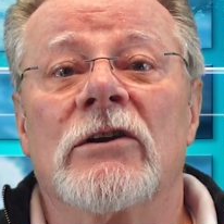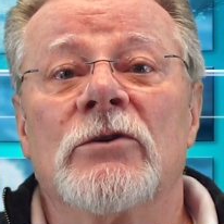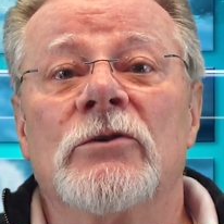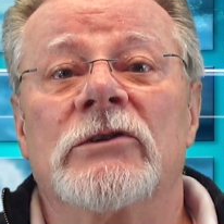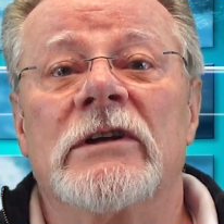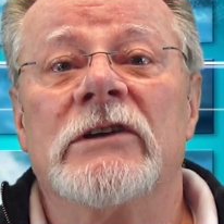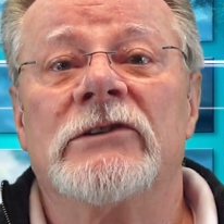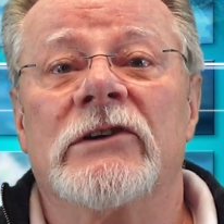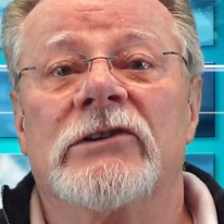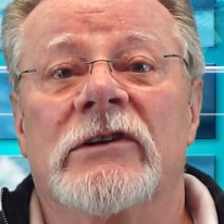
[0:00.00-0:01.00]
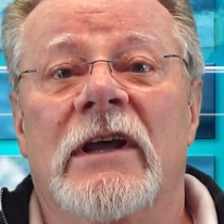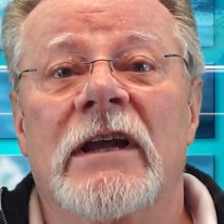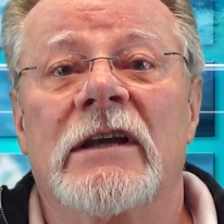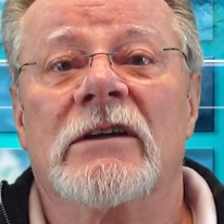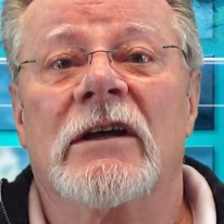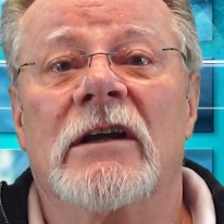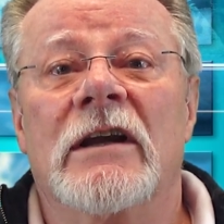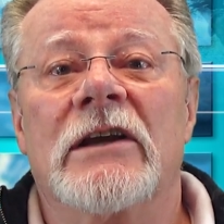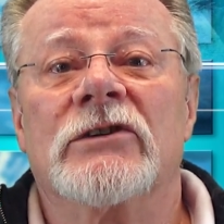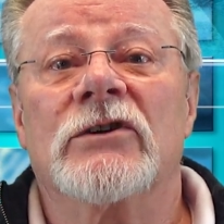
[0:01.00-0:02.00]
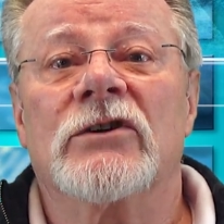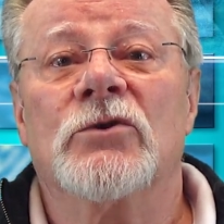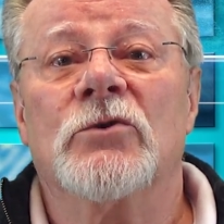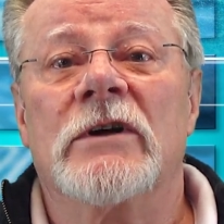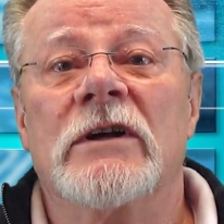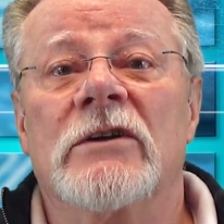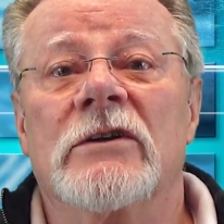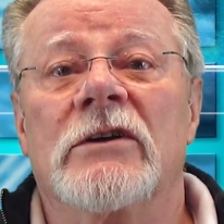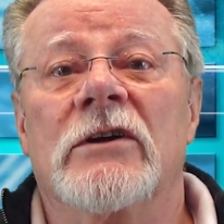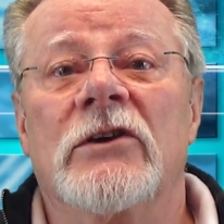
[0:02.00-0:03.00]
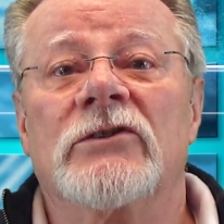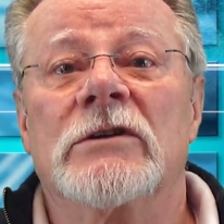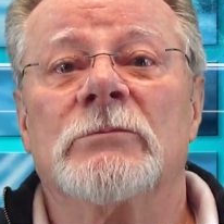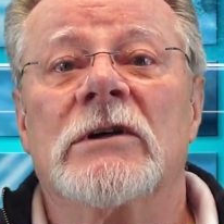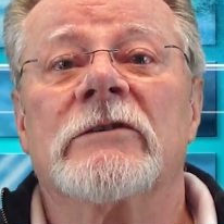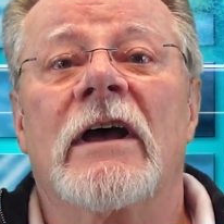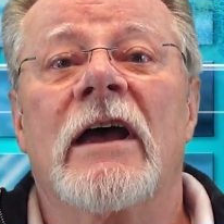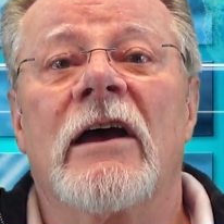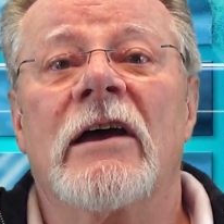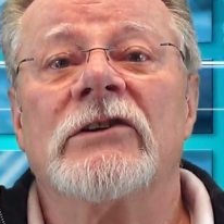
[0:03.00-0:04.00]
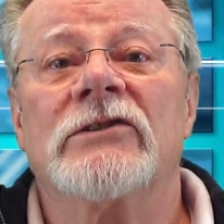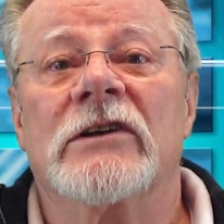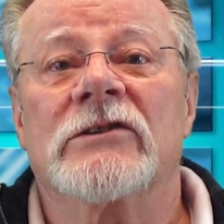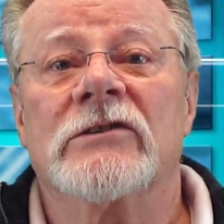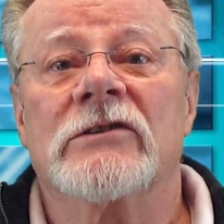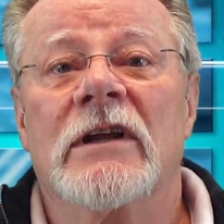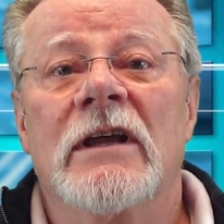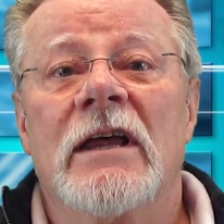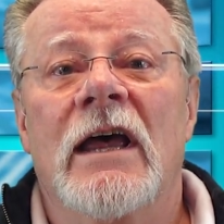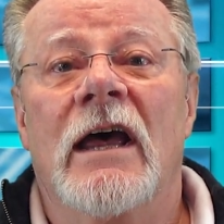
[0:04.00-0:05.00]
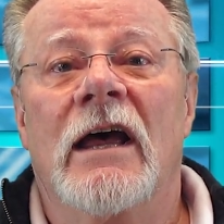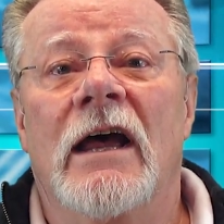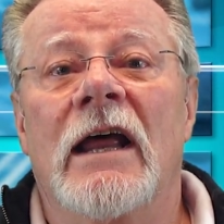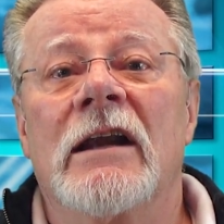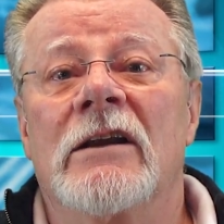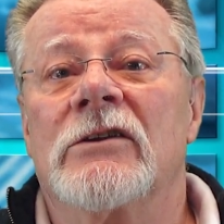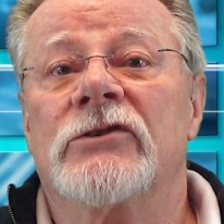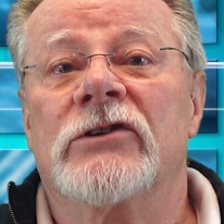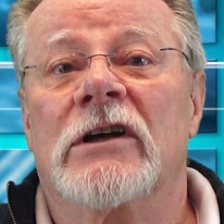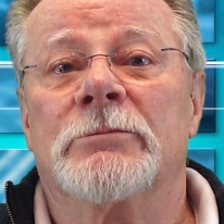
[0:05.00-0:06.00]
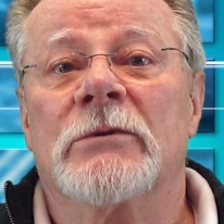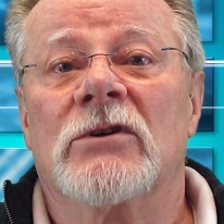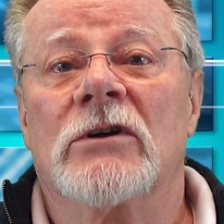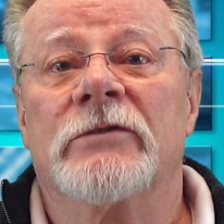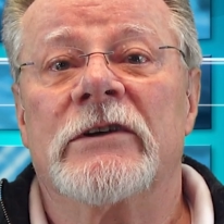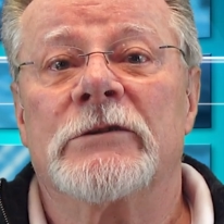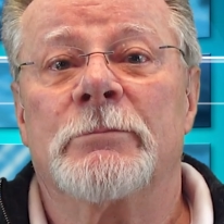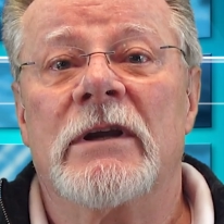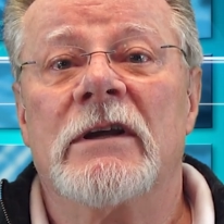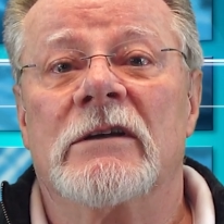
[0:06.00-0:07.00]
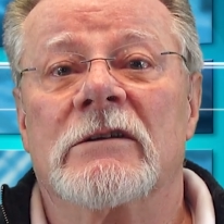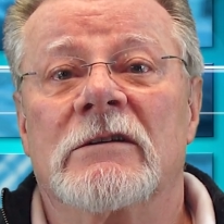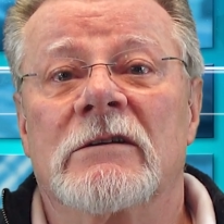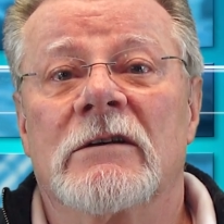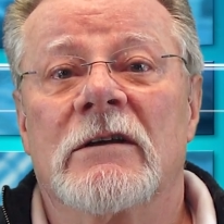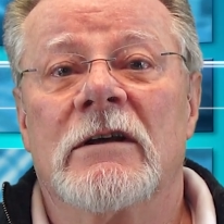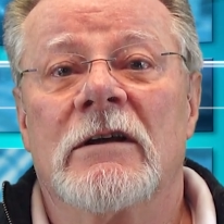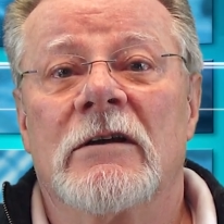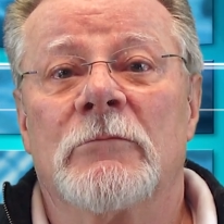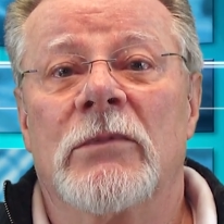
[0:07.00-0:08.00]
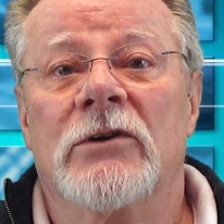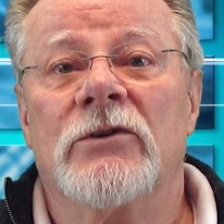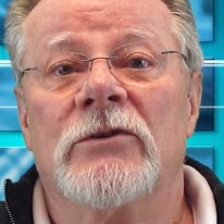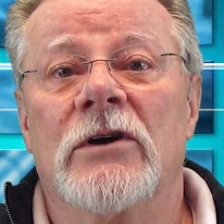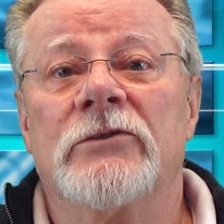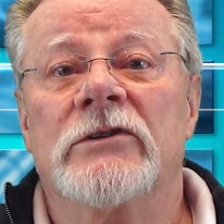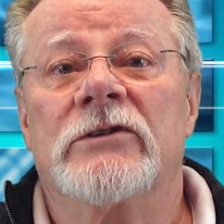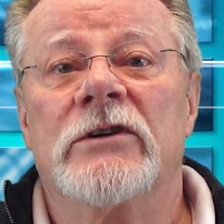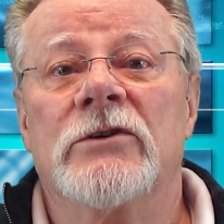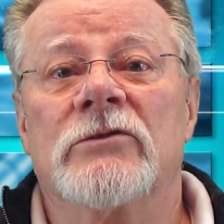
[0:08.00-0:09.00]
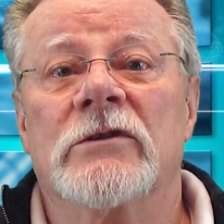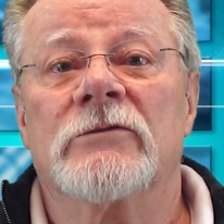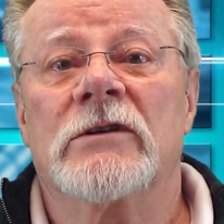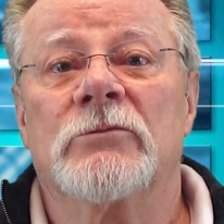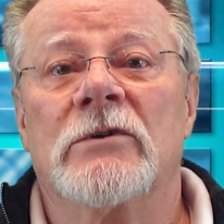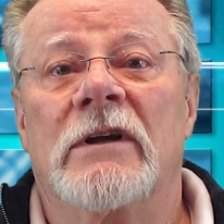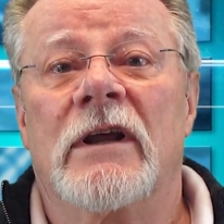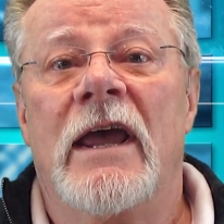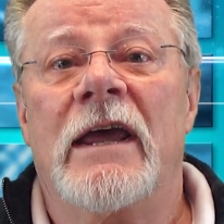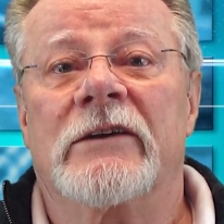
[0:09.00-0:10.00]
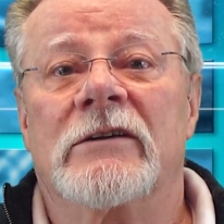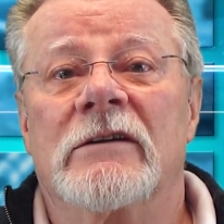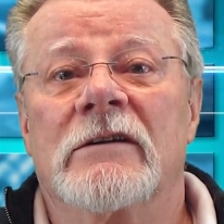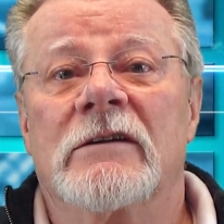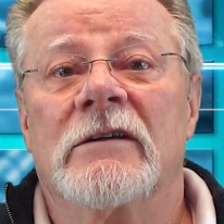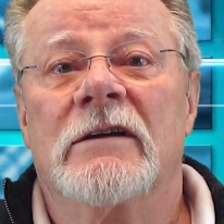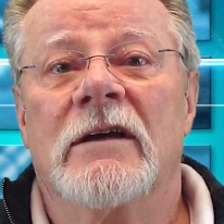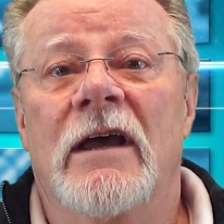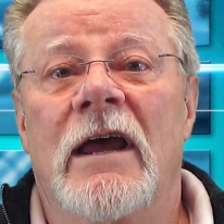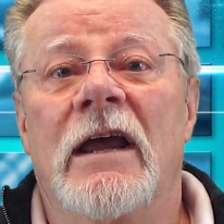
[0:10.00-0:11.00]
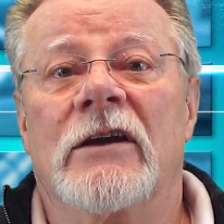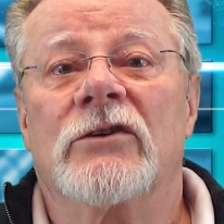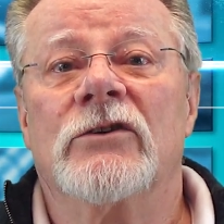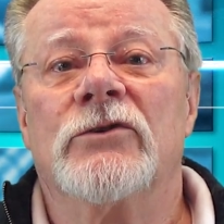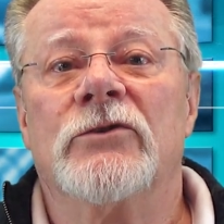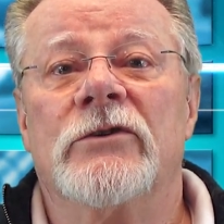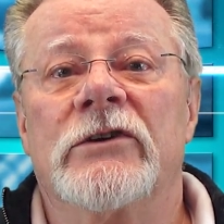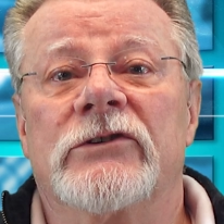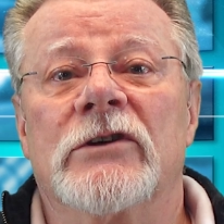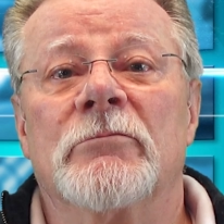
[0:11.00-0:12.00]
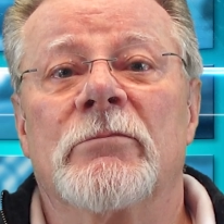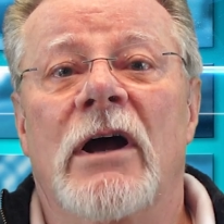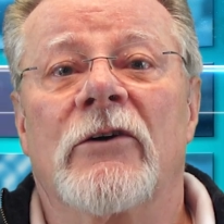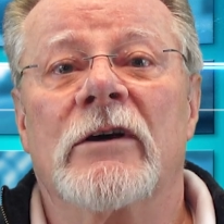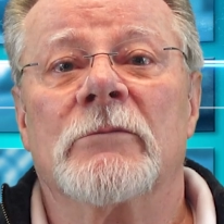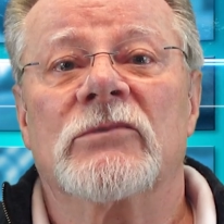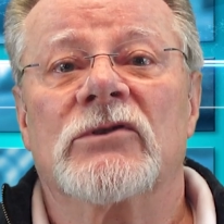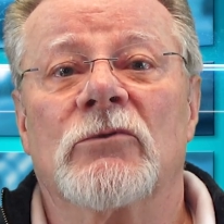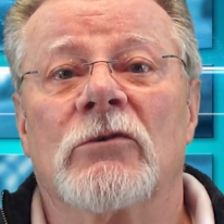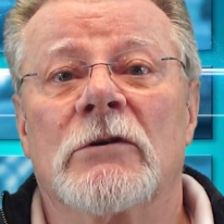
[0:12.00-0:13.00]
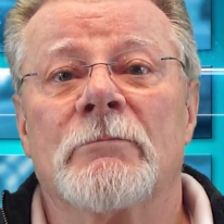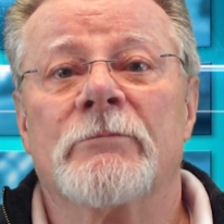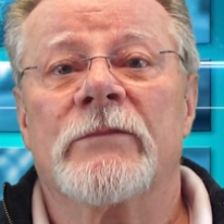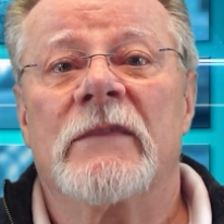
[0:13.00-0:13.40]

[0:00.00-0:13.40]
lose his estate unless according to the custom of our ancestors and the judgment of his peers. But you notice the use of the word et judicium parium suorum,